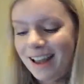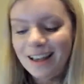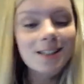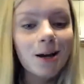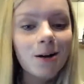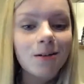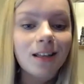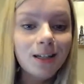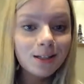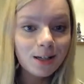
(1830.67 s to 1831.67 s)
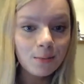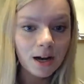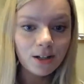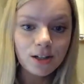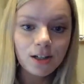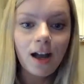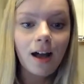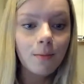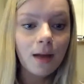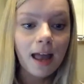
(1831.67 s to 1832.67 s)
So thank you so much.
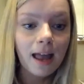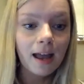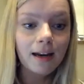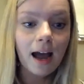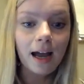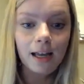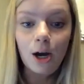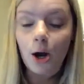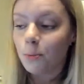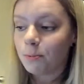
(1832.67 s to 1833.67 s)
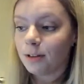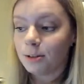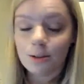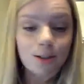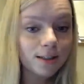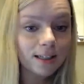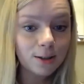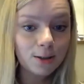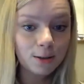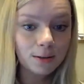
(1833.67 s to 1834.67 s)
And I hope to see
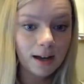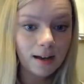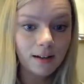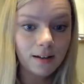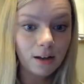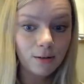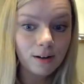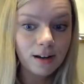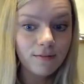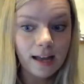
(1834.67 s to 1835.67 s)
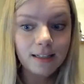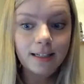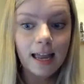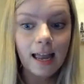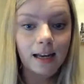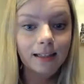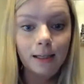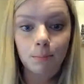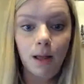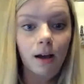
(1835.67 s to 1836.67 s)
you soon at another event, and
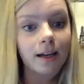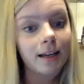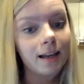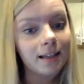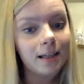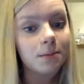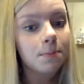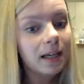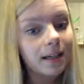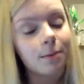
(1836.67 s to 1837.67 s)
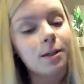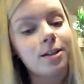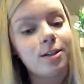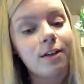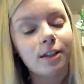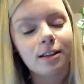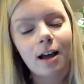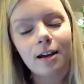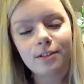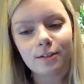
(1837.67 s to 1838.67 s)
keep blogging and keep speaking, because you have a
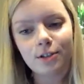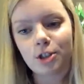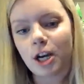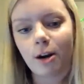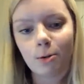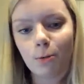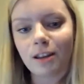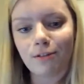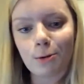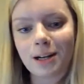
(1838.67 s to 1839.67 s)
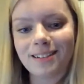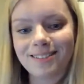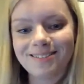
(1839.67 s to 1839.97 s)
lot of stuff to share with everyone.